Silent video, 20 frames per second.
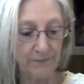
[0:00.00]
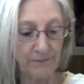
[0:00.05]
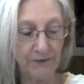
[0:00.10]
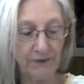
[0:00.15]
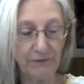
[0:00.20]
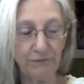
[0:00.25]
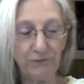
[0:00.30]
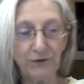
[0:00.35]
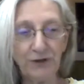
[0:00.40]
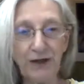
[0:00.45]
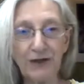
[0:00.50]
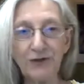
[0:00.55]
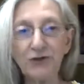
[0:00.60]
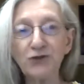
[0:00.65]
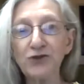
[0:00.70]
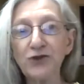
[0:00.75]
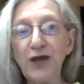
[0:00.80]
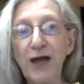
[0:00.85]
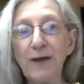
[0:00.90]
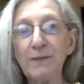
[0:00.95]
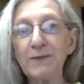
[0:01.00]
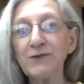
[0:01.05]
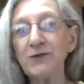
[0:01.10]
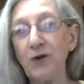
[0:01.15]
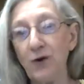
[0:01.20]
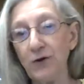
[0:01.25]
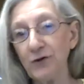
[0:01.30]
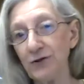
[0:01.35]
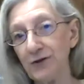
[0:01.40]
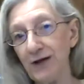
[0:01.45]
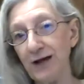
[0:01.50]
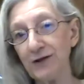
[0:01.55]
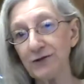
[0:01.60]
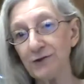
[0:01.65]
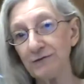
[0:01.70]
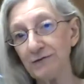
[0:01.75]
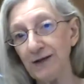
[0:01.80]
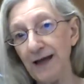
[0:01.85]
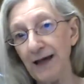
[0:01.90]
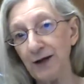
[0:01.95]
If you got your jammies on, you got
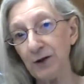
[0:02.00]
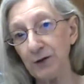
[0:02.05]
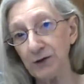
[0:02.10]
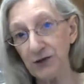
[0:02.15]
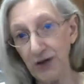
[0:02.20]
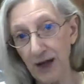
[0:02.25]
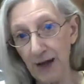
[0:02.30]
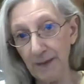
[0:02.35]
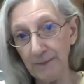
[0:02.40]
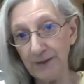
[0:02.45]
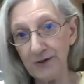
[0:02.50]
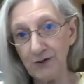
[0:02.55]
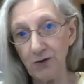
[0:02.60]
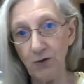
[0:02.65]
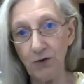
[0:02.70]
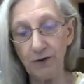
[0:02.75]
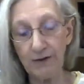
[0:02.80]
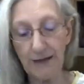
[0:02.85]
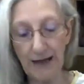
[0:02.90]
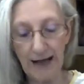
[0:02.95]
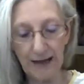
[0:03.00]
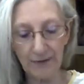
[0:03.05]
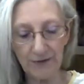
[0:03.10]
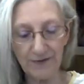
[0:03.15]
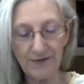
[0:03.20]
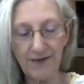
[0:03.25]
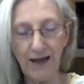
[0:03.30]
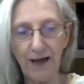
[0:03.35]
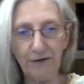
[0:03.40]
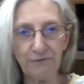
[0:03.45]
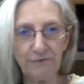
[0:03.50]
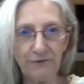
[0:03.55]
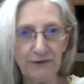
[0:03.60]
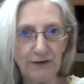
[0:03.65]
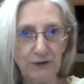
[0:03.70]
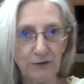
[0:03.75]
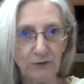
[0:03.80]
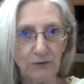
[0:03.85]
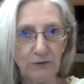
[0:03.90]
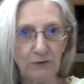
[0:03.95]
your flannel jammies on, how does that
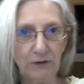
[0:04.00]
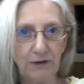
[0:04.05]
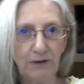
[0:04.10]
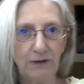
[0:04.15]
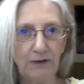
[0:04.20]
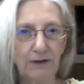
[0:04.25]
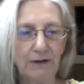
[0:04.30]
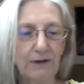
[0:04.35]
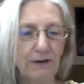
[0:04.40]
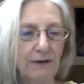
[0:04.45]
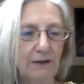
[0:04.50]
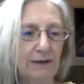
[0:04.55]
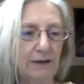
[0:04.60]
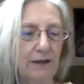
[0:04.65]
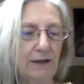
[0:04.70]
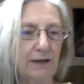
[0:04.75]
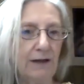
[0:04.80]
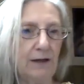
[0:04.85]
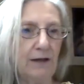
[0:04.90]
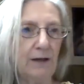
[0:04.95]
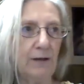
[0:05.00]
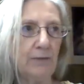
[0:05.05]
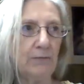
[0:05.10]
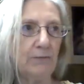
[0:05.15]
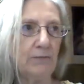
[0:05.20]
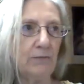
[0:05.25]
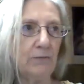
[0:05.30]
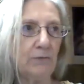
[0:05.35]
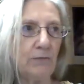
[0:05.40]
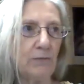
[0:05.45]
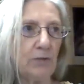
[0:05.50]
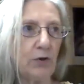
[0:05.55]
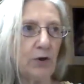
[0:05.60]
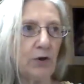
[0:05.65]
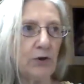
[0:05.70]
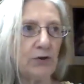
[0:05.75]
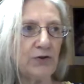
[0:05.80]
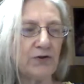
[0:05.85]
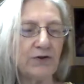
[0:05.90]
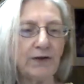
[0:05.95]
feel?
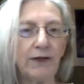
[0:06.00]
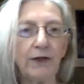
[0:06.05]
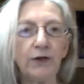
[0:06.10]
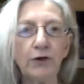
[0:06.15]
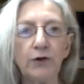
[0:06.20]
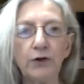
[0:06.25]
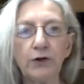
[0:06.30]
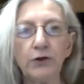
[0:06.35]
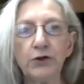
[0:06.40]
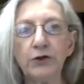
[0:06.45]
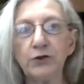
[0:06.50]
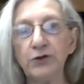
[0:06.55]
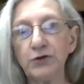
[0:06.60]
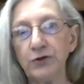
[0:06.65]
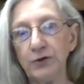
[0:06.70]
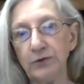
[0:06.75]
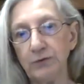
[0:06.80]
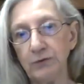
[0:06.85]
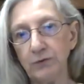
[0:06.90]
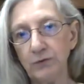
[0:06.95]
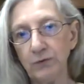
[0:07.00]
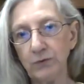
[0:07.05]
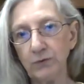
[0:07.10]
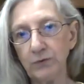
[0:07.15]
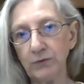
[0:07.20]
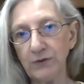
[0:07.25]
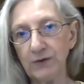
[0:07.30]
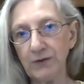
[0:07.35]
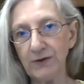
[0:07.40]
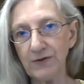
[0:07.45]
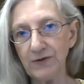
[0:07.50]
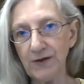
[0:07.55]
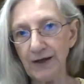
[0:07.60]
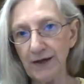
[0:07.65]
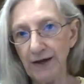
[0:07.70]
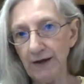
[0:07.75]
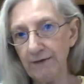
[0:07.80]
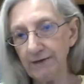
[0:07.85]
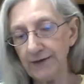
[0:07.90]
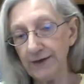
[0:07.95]
Are you sitting on a cushion? Does that
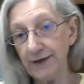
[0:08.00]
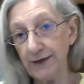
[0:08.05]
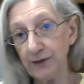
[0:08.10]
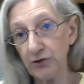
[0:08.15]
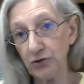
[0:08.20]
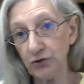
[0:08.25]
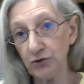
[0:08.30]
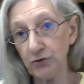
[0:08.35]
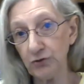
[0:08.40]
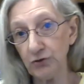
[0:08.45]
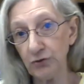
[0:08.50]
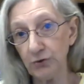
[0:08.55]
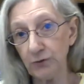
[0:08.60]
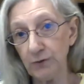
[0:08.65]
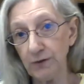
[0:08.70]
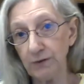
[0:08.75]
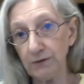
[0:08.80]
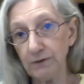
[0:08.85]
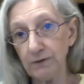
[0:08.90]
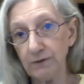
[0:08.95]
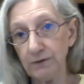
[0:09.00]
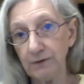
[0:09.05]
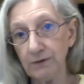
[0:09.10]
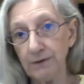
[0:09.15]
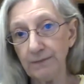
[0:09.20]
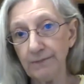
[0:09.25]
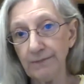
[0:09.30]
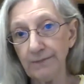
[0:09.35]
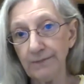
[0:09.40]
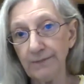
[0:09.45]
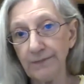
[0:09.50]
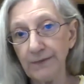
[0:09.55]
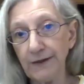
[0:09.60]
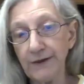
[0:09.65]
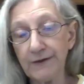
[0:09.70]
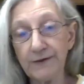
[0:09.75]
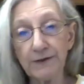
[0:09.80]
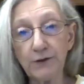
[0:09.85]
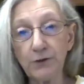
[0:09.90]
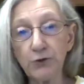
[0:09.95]
have a texture to it?
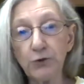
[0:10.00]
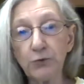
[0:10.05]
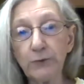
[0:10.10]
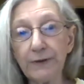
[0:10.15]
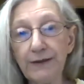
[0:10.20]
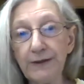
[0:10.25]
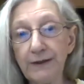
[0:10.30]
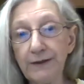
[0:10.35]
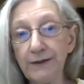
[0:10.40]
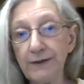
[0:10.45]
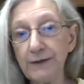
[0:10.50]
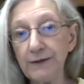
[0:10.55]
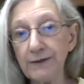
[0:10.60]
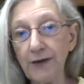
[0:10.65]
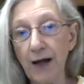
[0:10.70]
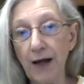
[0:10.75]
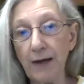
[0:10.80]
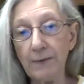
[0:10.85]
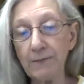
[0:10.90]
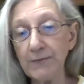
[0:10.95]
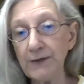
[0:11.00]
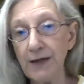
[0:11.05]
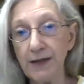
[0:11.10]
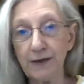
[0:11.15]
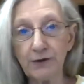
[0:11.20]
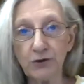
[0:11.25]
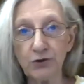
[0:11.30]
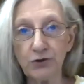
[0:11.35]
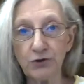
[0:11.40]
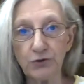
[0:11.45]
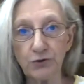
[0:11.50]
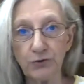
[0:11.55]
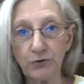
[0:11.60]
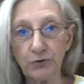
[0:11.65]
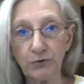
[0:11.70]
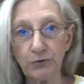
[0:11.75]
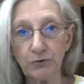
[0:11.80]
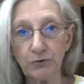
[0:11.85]
Is it a tweed type texture?